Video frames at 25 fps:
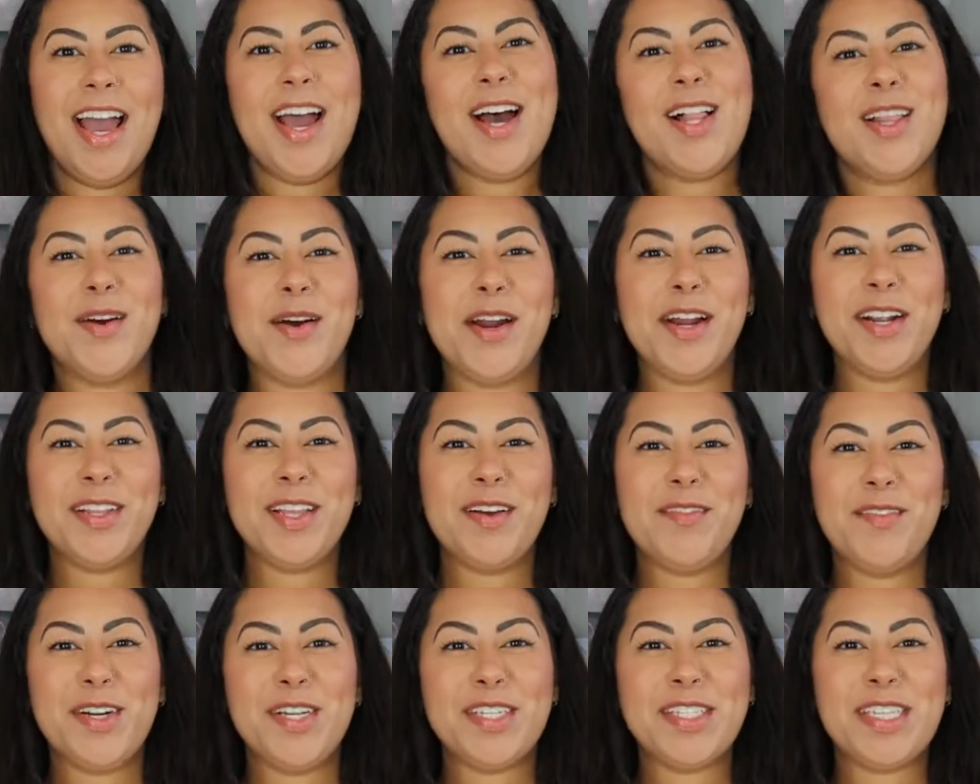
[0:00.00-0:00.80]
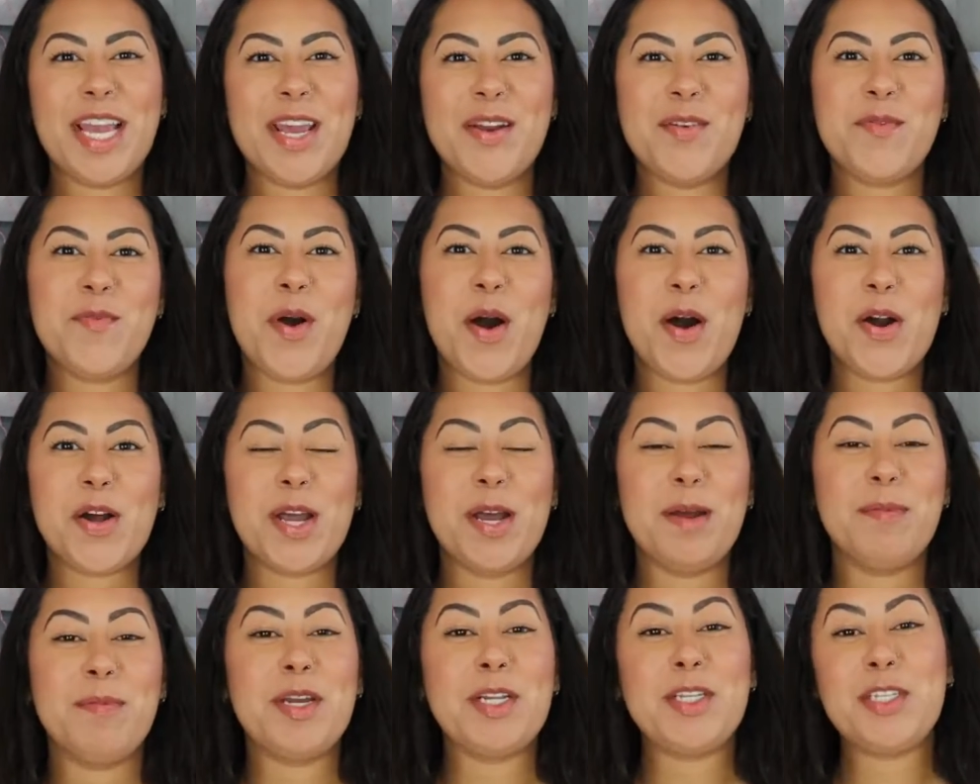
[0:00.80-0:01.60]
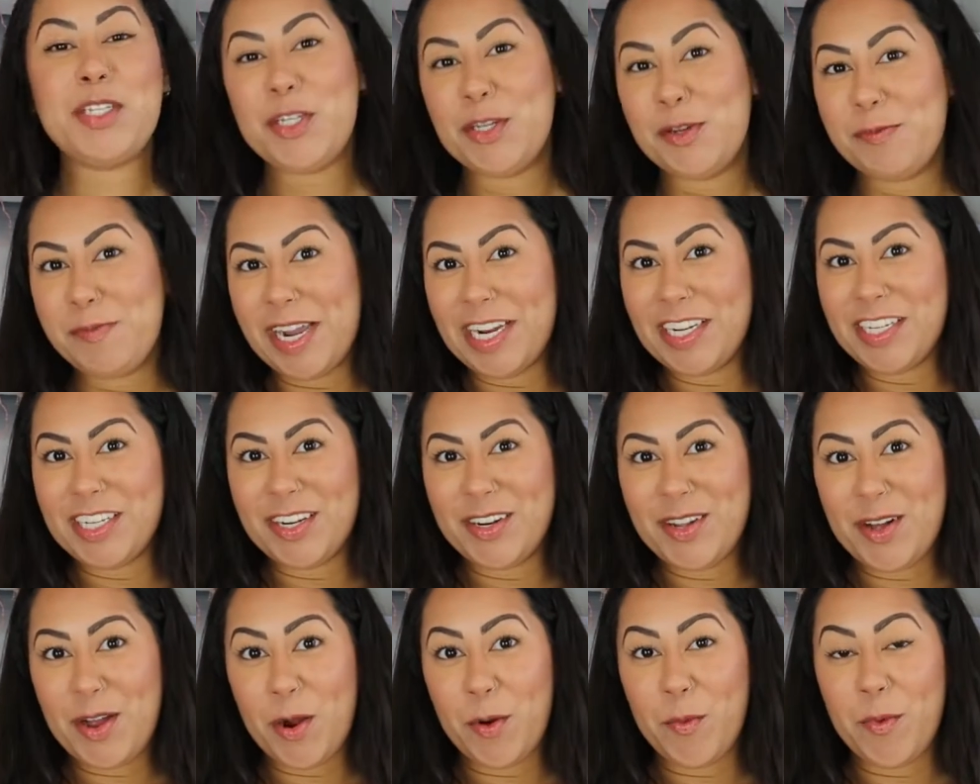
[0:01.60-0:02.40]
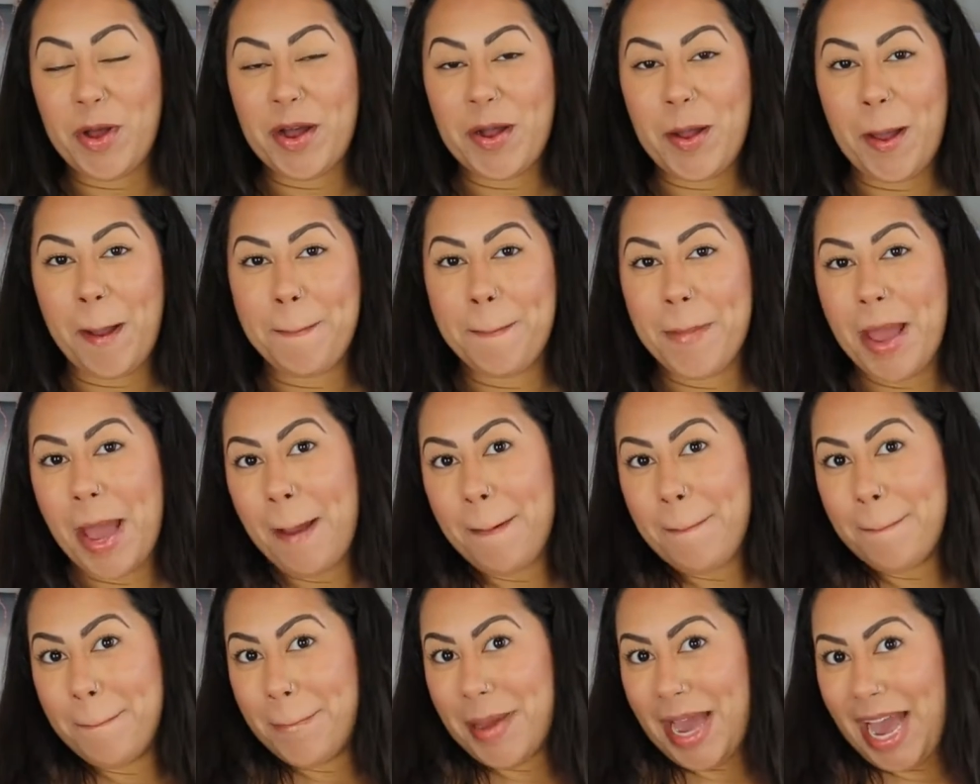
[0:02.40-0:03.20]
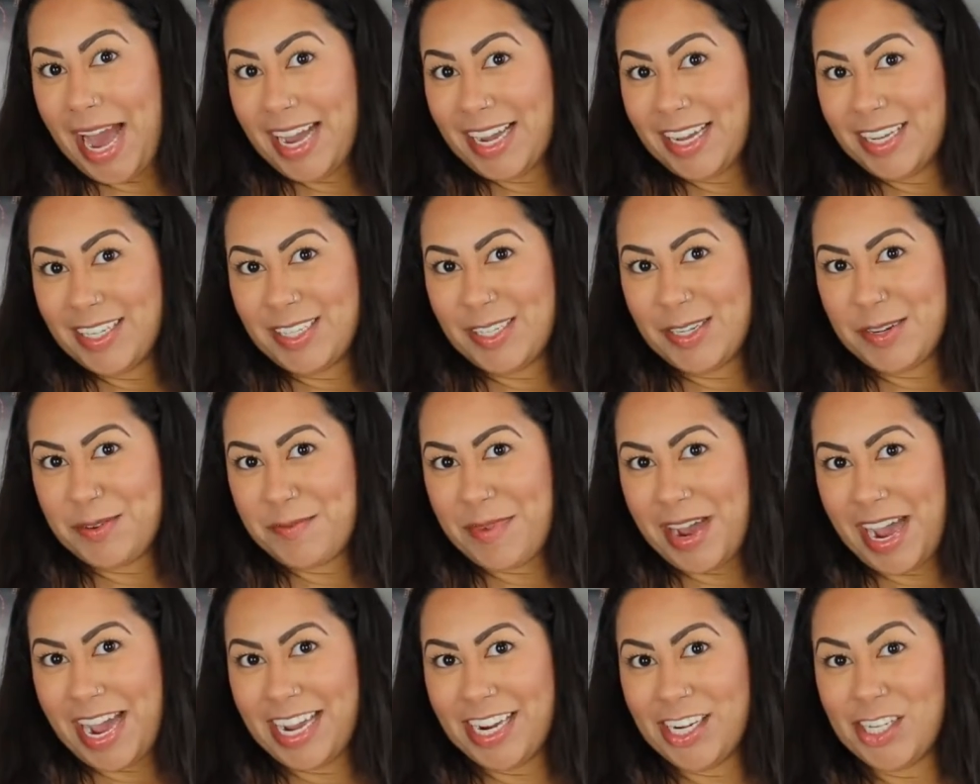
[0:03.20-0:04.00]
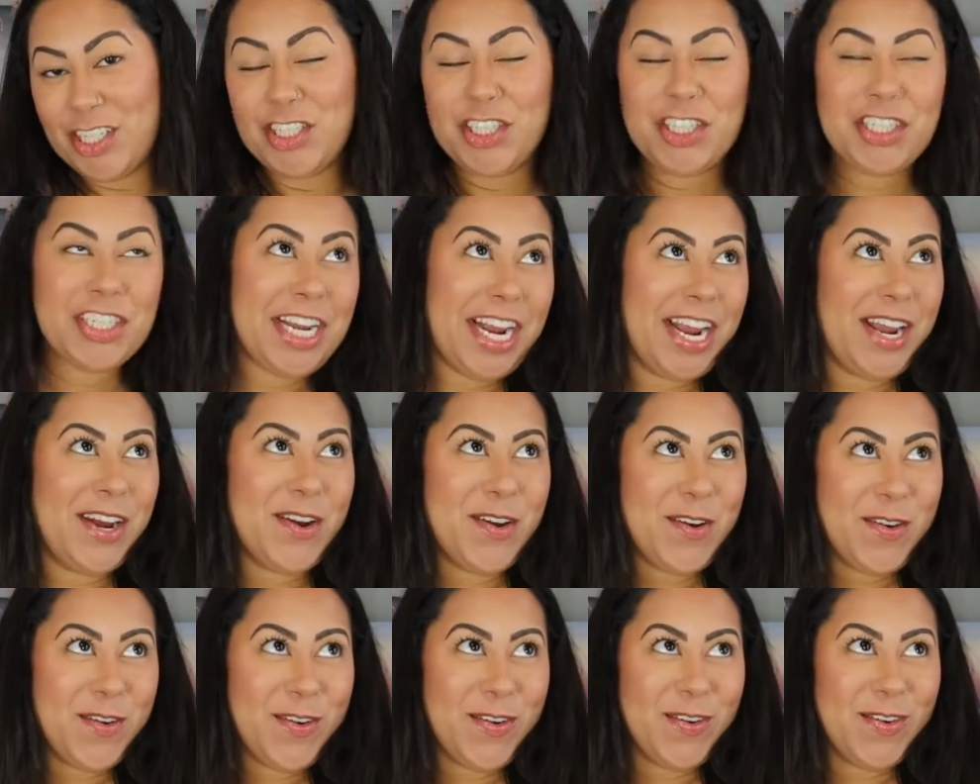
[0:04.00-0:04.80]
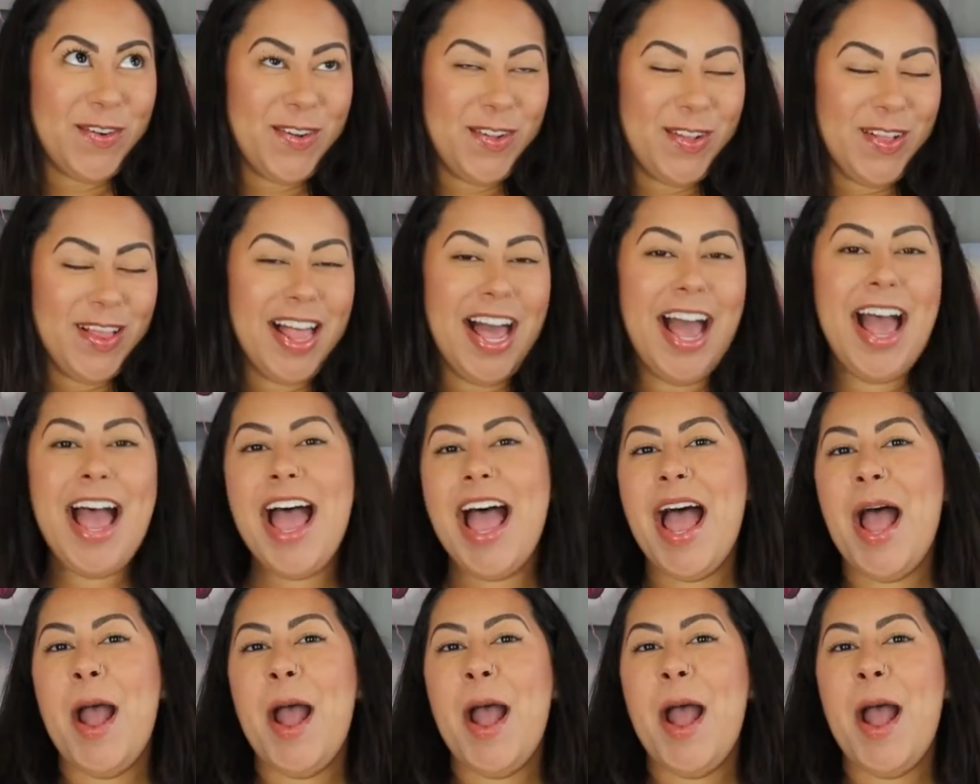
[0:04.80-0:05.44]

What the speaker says: Hello art lovers and welcome to my channel, or welcome back to my channel.